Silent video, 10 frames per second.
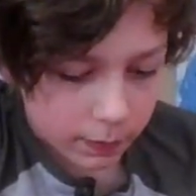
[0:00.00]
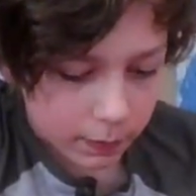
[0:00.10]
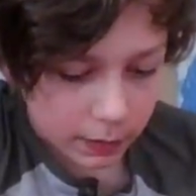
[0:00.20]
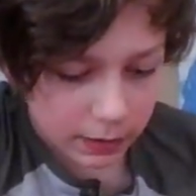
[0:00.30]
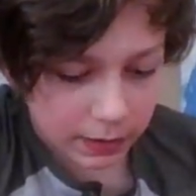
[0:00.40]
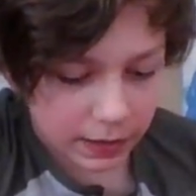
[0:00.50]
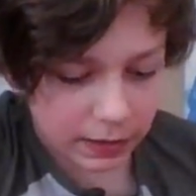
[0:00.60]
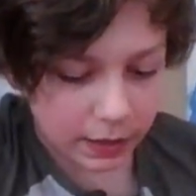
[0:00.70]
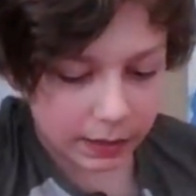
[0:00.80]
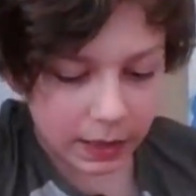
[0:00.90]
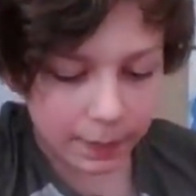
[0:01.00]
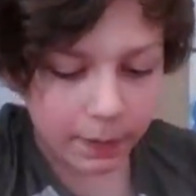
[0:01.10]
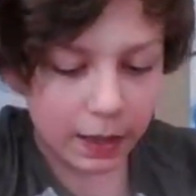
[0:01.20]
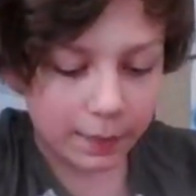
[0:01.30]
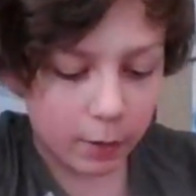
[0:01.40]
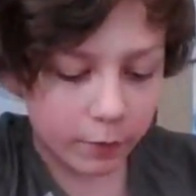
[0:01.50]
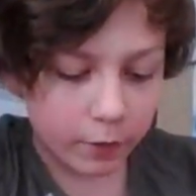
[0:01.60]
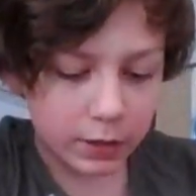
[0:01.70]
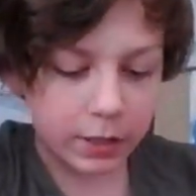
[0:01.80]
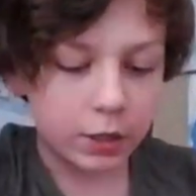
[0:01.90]
It's not that bad. I'm over
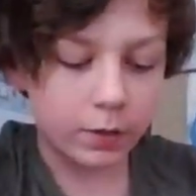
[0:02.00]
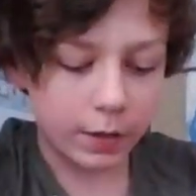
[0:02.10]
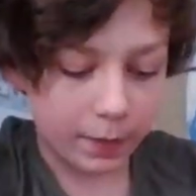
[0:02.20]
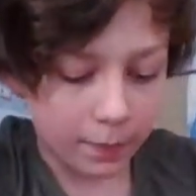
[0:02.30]
exaggerating.